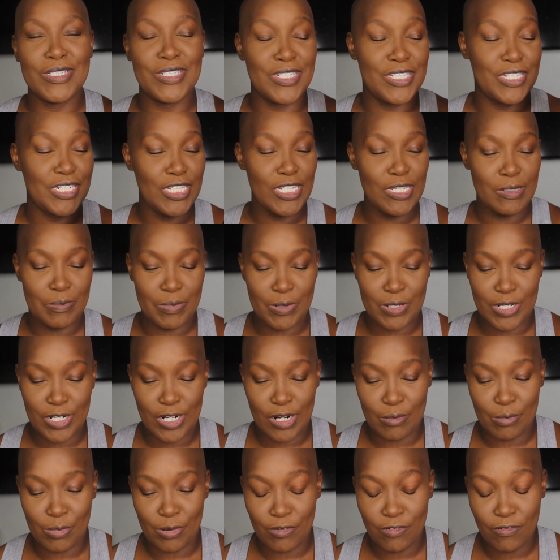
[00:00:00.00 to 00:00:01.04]
Deep
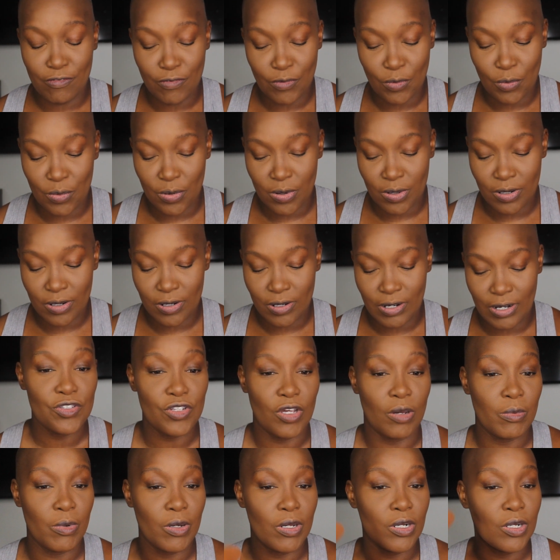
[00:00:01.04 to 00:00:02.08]
number 4.
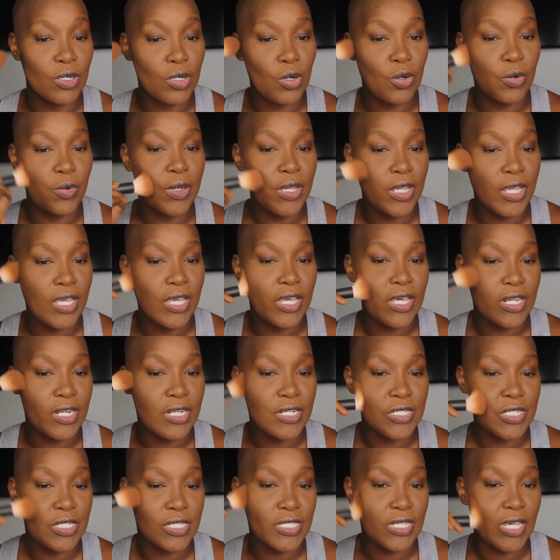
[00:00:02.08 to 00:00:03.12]
So I'm gonna go ahead
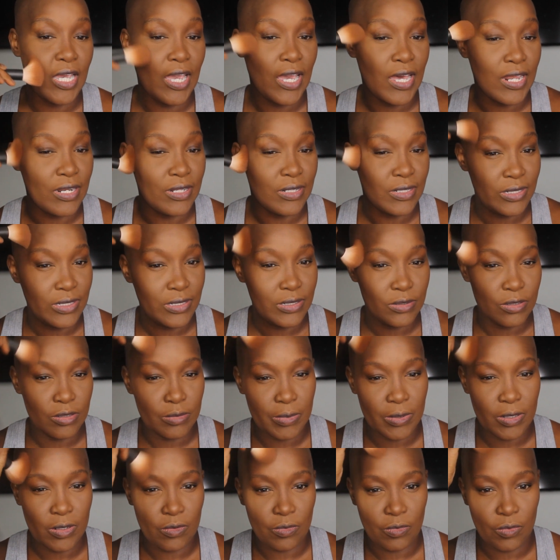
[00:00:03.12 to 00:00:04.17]
and just add a little
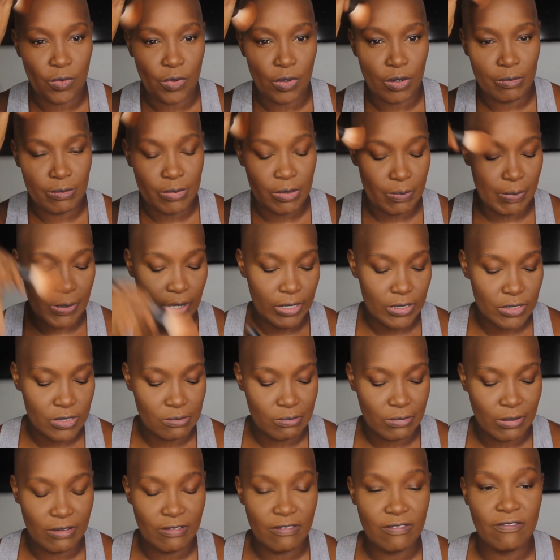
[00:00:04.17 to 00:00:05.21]
bit of warmth back to
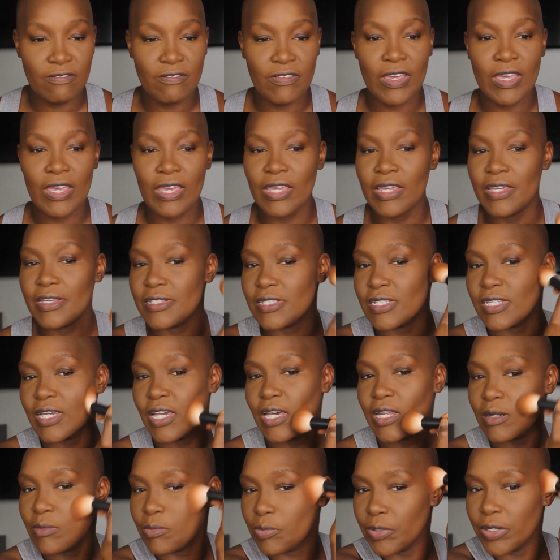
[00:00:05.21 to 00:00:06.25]
my face,
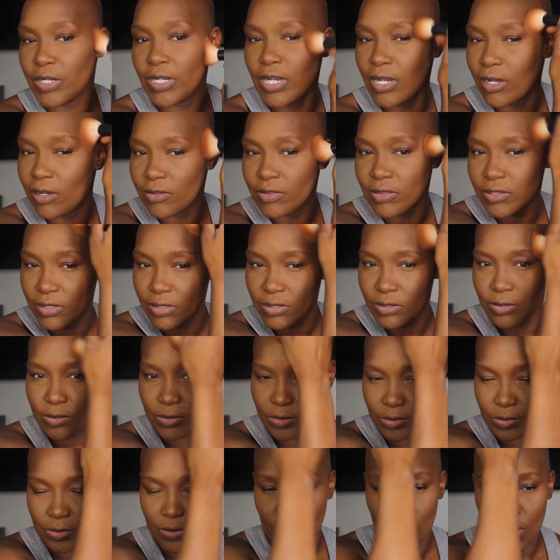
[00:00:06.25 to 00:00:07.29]
kind of bring out the
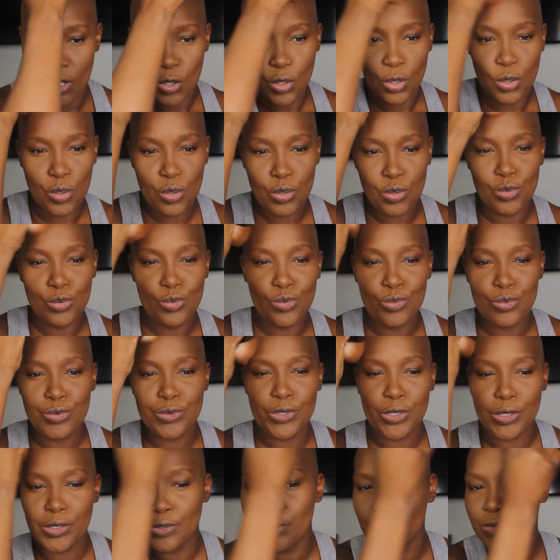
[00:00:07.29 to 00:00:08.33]
little cool
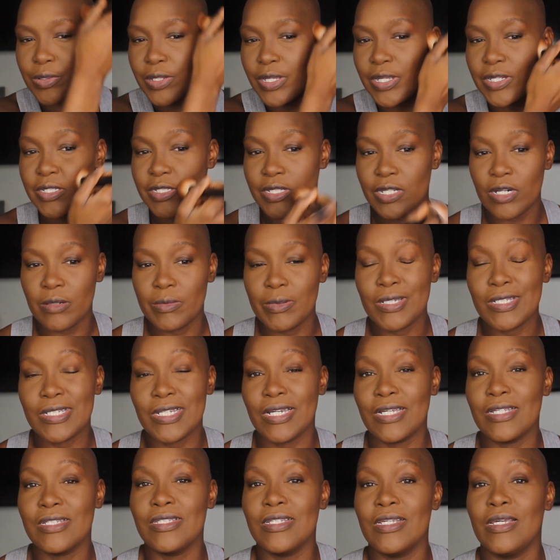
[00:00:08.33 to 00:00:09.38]
tone that's there, because
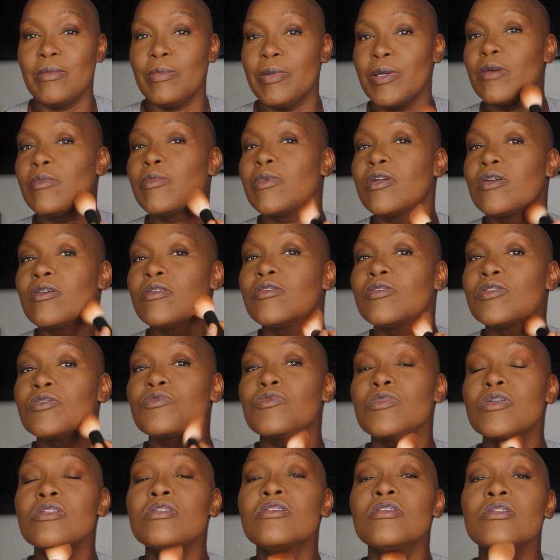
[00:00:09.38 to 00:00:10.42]
like I said, Bare Minerals
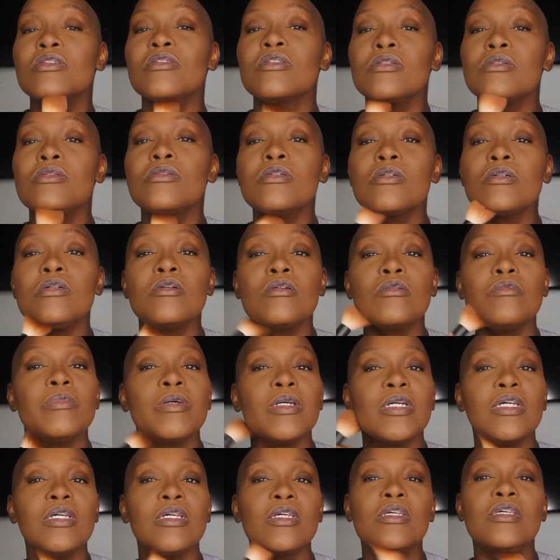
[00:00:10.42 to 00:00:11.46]
runs a little
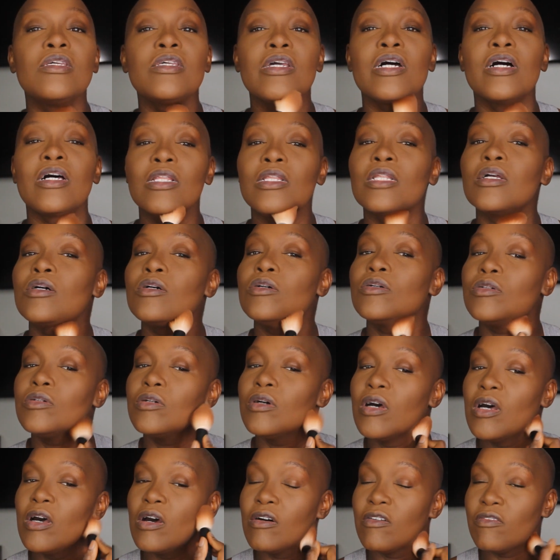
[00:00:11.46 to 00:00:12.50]
bit yellow
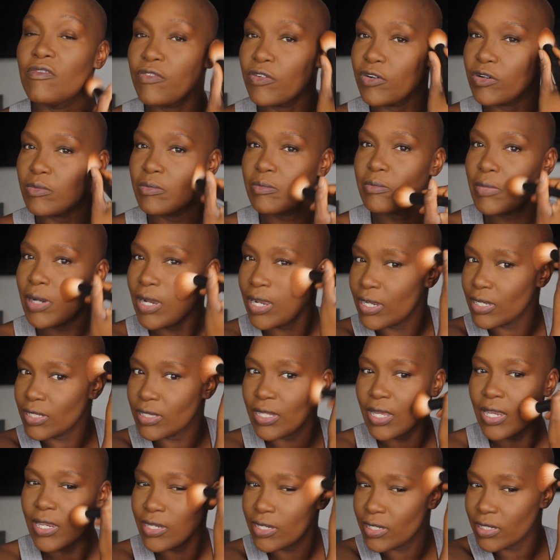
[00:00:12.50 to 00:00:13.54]
for my
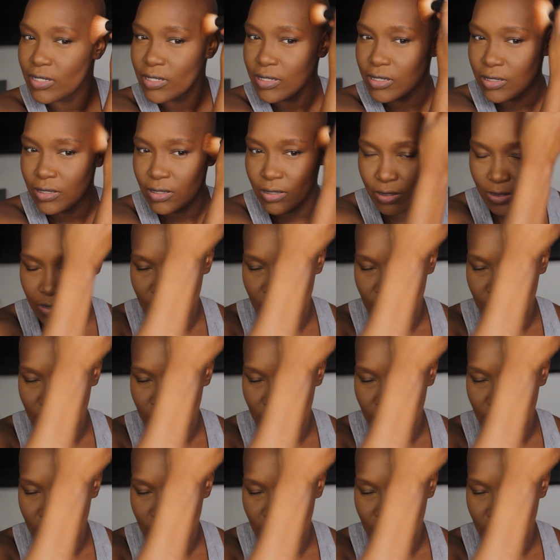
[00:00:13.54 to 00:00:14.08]
liking.